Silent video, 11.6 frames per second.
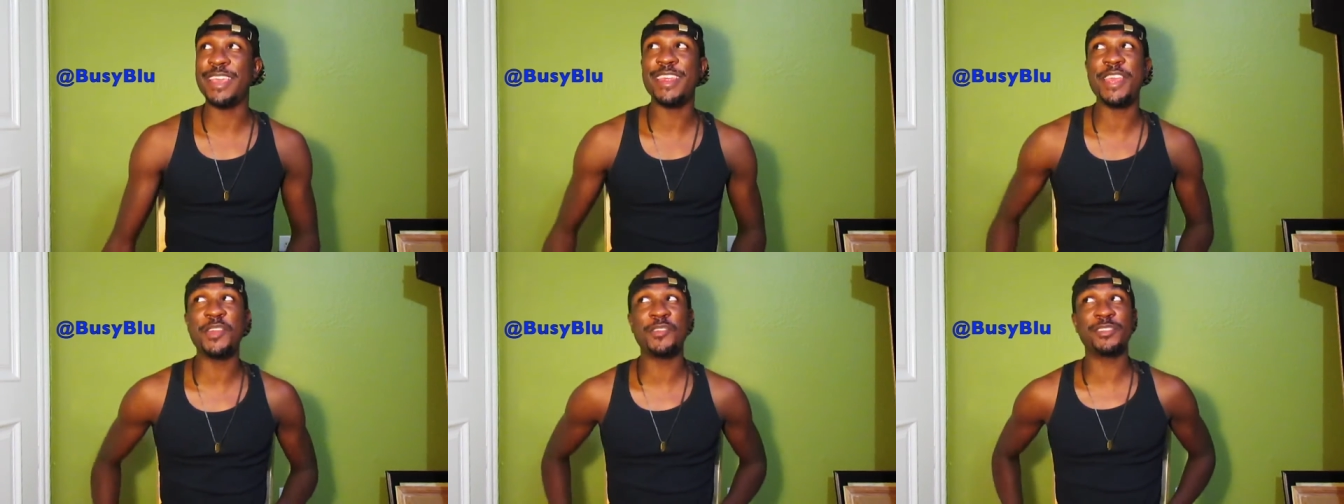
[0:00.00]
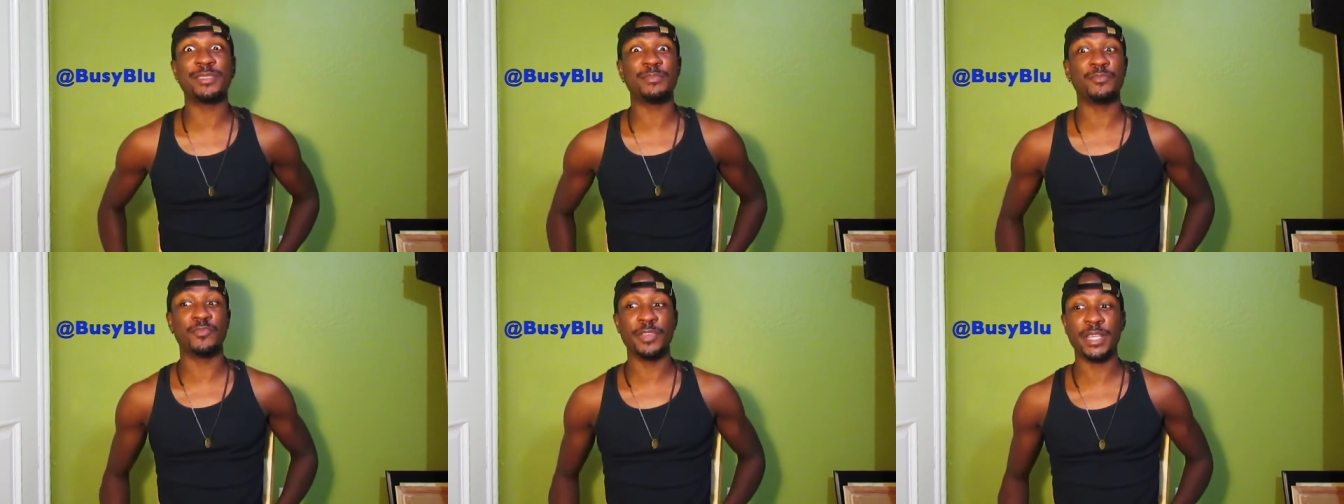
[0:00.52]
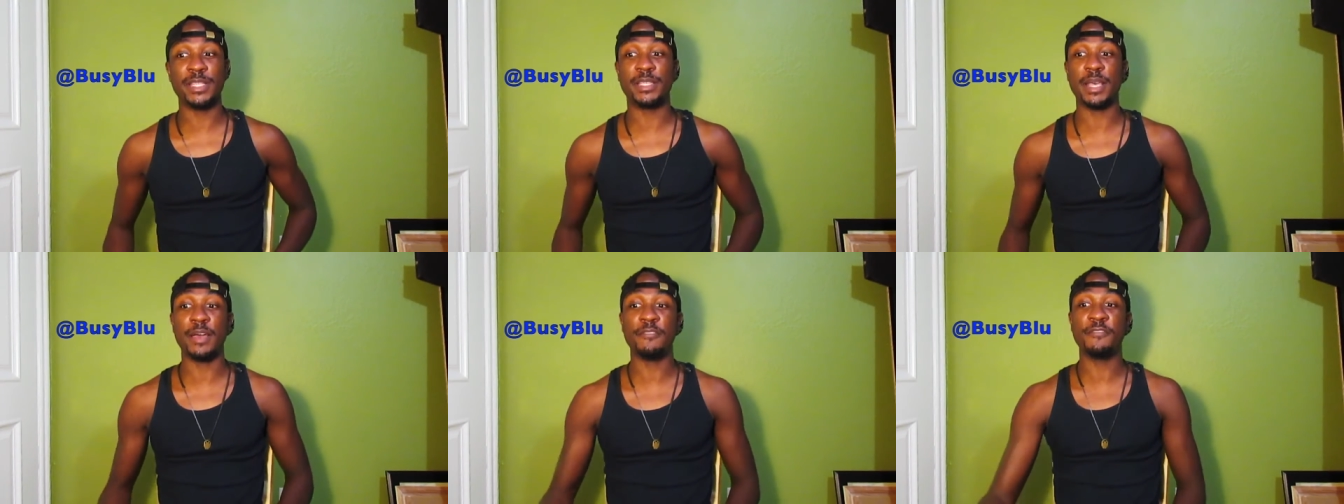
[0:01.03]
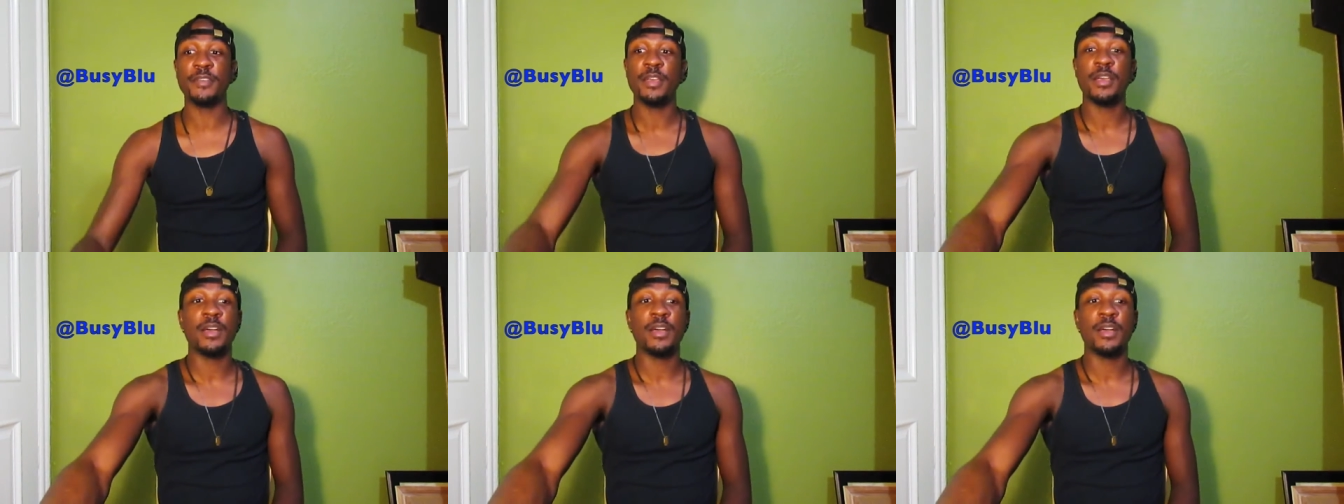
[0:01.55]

It hit on some really tough